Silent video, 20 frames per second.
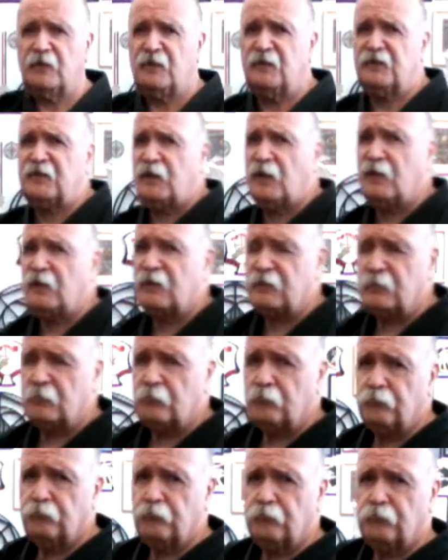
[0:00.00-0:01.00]
In this case,
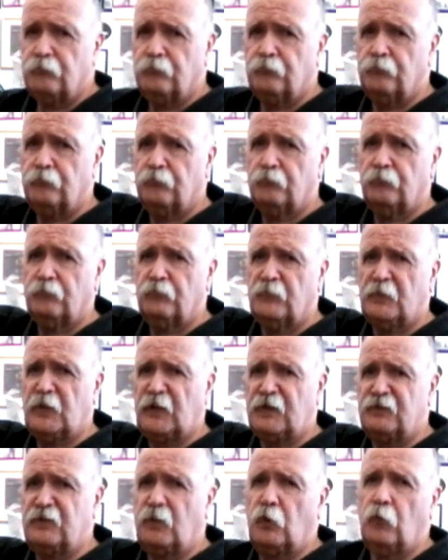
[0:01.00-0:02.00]

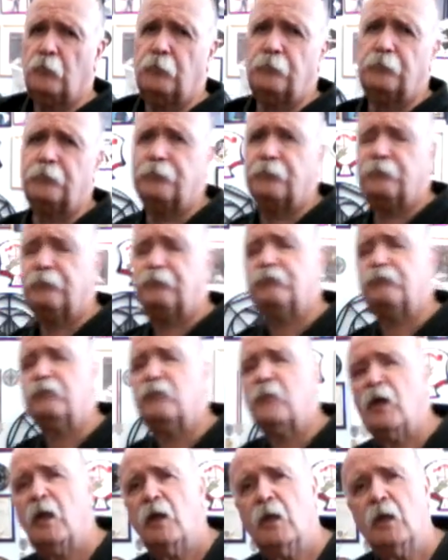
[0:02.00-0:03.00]
like so.
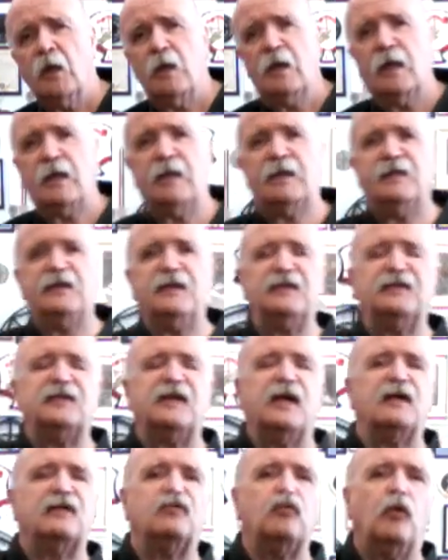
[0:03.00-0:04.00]
In this
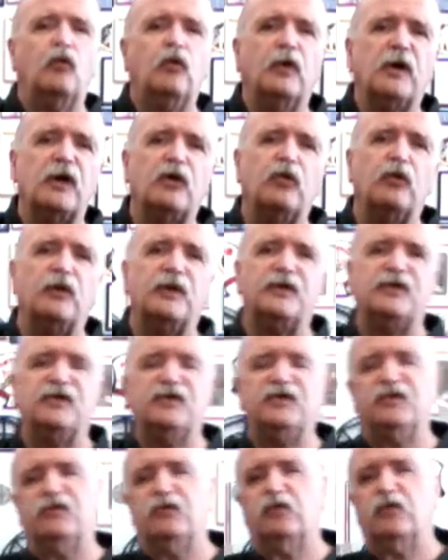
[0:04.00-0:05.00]
case, what we're going to
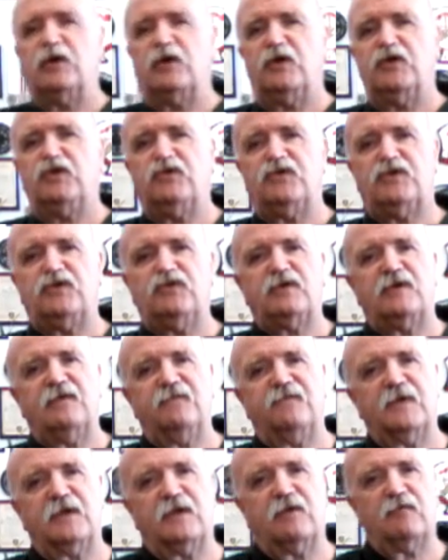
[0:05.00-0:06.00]
do, we're going to do two
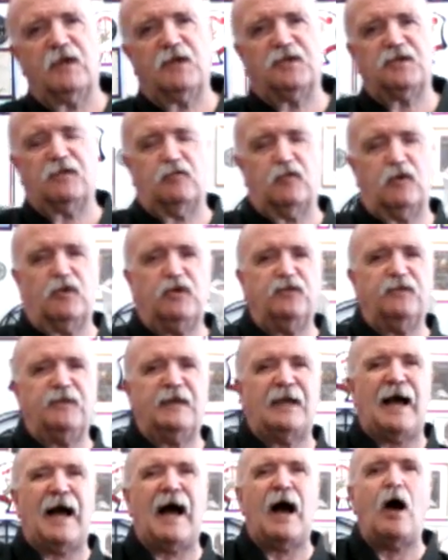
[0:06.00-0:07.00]
configurations. We're going to do
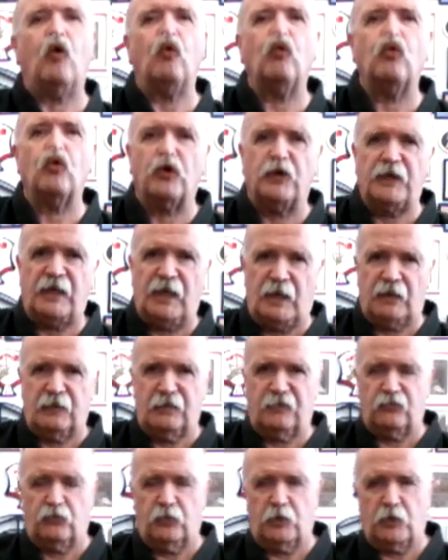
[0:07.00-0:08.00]
the outward
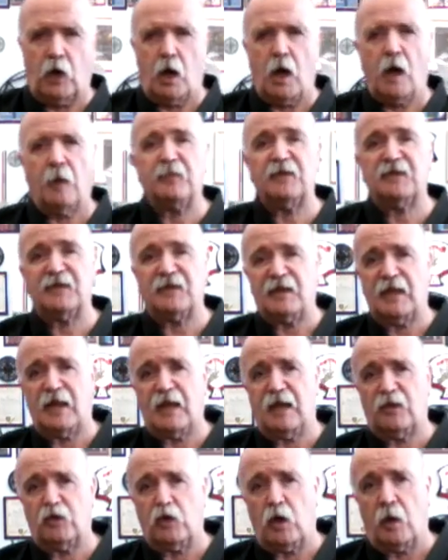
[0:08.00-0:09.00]
hand sword, opposite
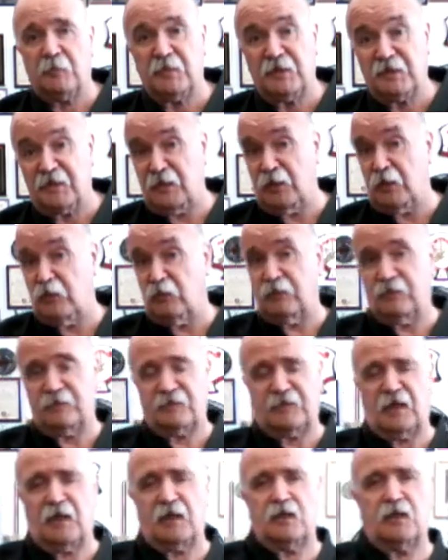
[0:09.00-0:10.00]
hand, opposite ear, the
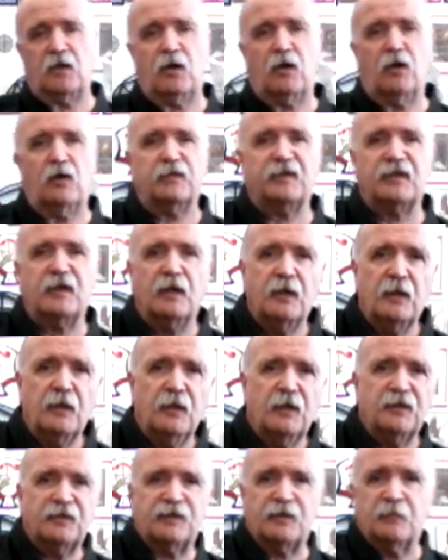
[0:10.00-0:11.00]
saying goes.
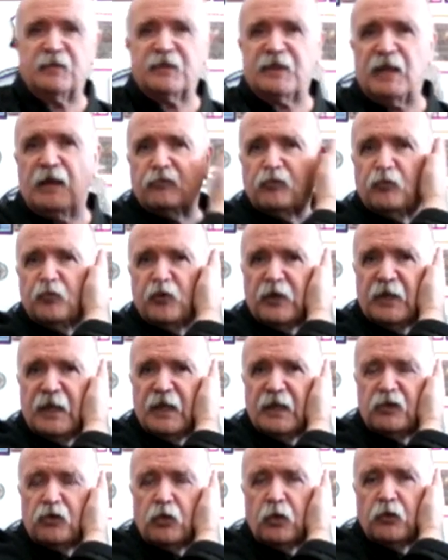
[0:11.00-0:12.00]
Some styles will bring your
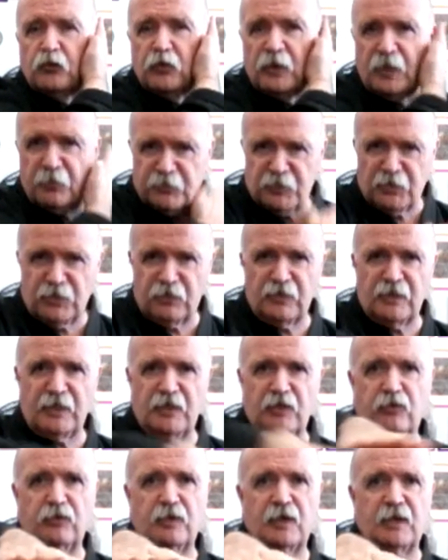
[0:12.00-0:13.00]
hand all the way up to your
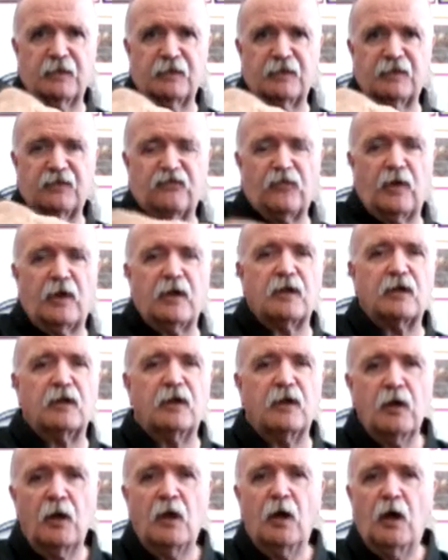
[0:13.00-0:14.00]
ear and strike.